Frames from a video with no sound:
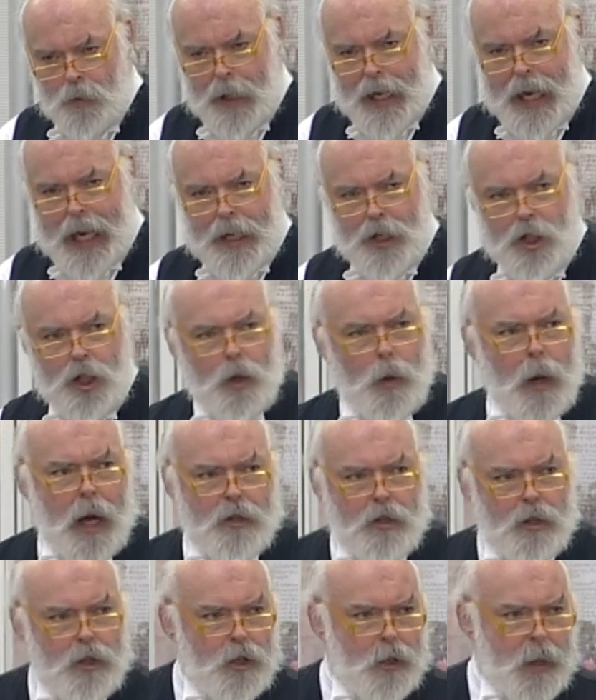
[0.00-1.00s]
We had
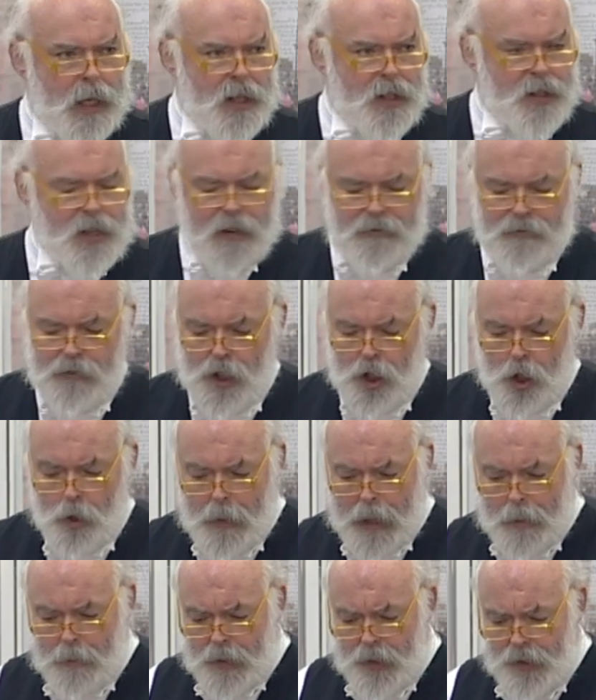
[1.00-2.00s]
227 new
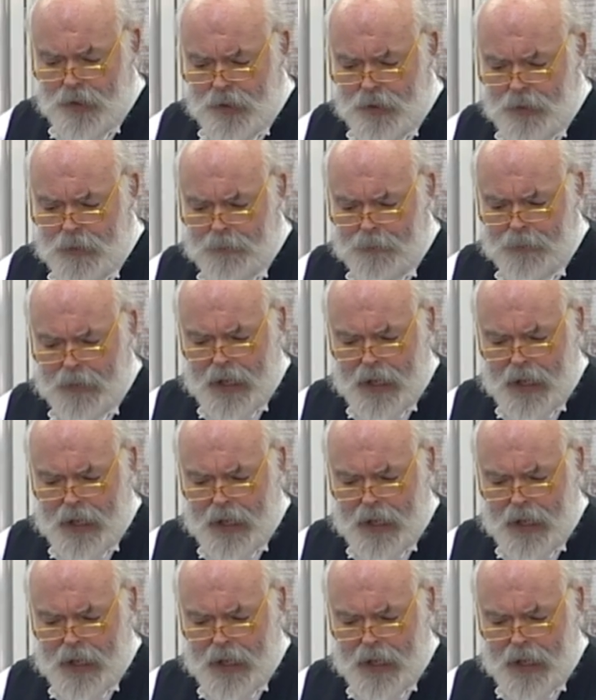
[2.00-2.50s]
members,